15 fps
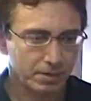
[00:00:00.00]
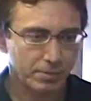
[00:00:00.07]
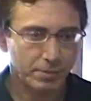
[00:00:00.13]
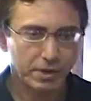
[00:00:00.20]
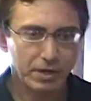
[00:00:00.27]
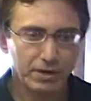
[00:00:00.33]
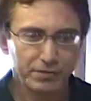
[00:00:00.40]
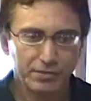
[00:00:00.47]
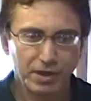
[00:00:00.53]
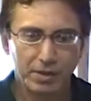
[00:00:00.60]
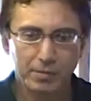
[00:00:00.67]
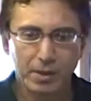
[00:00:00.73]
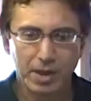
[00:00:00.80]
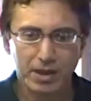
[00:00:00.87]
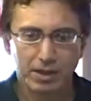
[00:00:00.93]
You mean if
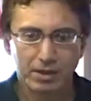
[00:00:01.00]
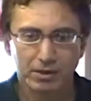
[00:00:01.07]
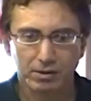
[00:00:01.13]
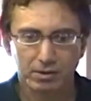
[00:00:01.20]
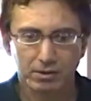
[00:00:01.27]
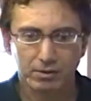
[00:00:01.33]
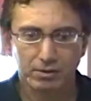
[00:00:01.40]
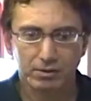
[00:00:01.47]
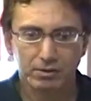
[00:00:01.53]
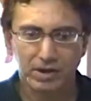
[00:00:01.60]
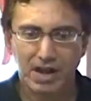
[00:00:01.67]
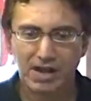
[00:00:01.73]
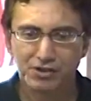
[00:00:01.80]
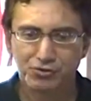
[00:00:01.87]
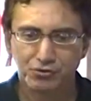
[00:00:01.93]
they make
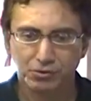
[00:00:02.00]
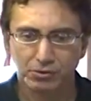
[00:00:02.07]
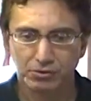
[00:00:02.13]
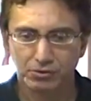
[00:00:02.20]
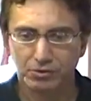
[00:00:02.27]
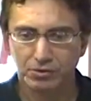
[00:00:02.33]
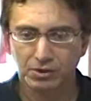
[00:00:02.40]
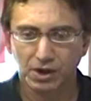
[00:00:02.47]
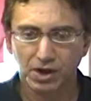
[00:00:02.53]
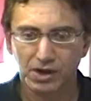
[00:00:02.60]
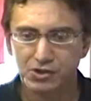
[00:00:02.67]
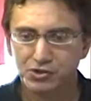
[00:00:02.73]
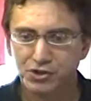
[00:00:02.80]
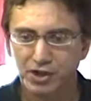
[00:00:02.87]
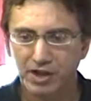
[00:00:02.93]
natural,
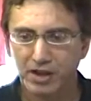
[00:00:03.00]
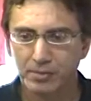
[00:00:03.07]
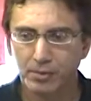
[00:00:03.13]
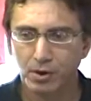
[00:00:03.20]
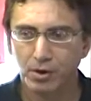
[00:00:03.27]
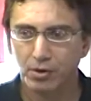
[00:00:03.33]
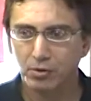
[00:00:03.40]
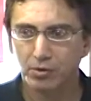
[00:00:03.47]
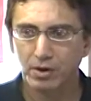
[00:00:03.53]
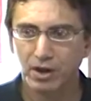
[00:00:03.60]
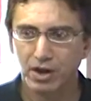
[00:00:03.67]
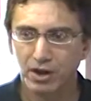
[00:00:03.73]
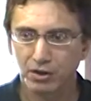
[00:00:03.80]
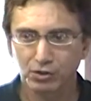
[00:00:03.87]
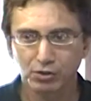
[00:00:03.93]
non GMO
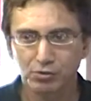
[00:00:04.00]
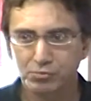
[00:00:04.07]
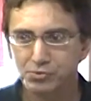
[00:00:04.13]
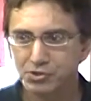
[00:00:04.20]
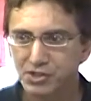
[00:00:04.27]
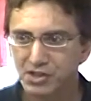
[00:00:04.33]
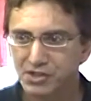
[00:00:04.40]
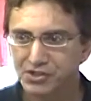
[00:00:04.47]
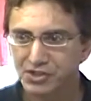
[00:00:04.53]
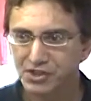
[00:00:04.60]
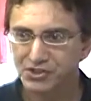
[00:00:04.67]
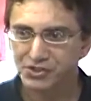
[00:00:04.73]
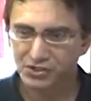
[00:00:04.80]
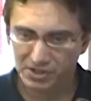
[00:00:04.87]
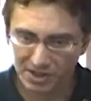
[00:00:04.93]
heirloom
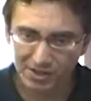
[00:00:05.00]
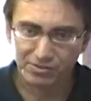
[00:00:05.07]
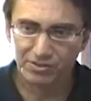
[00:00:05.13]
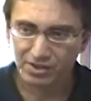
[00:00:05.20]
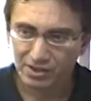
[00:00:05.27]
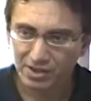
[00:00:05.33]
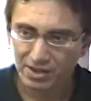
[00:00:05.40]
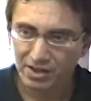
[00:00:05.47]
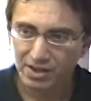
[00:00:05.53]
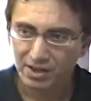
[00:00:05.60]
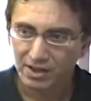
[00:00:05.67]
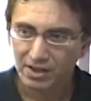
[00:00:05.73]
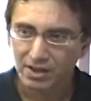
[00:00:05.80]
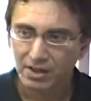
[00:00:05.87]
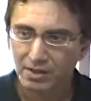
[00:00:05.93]
seeds extinct?
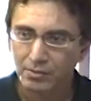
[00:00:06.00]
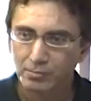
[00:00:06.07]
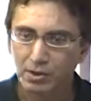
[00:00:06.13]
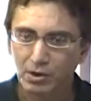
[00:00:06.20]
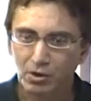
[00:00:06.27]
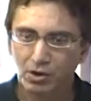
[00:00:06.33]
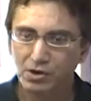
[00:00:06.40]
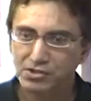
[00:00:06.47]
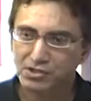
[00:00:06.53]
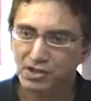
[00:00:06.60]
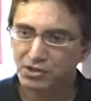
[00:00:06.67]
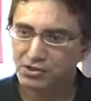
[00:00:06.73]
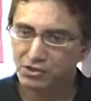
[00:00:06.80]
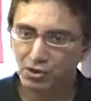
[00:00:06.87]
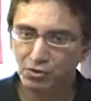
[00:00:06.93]
Yeah.
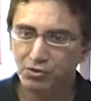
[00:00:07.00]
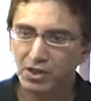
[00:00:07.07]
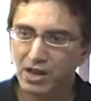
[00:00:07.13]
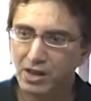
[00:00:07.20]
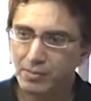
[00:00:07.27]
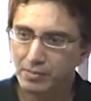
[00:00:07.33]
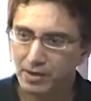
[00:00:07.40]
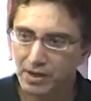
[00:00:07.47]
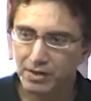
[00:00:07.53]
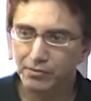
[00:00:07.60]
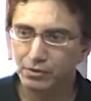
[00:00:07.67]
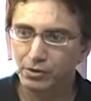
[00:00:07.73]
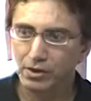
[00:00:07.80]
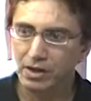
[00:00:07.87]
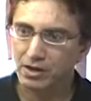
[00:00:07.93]
Because they're so damn
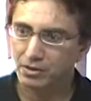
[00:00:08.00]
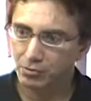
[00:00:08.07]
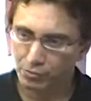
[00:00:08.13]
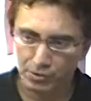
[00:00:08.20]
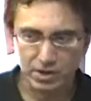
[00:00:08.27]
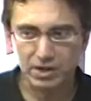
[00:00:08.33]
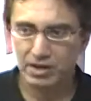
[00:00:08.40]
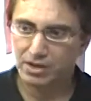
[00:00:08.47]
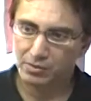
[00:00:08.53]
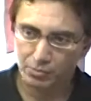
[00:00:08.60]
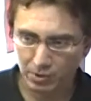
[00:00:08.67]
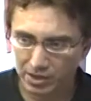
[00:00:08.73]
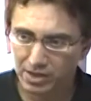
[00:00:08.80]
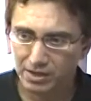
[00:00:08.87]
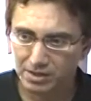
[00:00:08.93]
evil and greedy
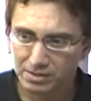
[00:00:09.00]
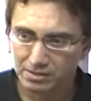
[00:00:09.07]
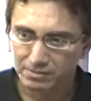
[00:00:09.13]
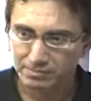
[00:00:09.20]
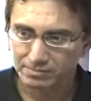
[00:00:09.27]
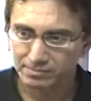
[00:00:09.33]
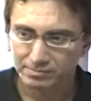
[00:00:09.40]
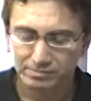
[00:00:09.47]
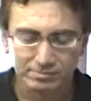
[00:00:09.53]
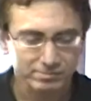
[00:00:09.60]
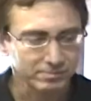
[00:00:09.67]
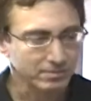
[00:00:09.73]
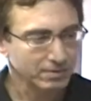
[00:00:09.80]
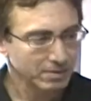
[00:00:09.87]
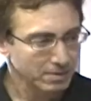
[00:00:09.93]
and wicked? Yeah.
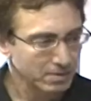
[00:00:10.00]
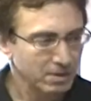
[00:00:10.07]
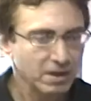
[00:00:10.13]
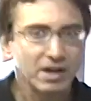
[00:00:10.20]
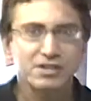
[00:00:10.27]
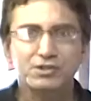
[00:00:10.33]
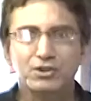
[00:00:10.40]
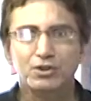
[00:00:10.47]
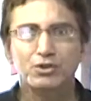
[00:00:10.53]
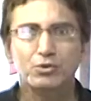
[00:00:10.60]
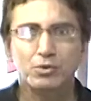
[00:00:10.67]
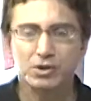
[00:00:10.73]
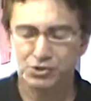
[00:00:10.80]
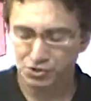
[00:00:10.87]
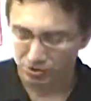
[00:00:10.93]
That's a
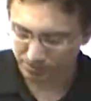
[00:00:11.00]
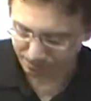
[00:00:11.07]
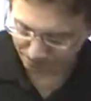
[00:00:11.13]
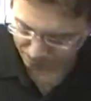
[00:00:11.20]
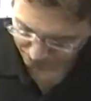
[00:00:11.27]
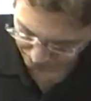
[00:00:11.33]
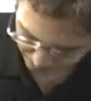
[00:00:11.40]
good question.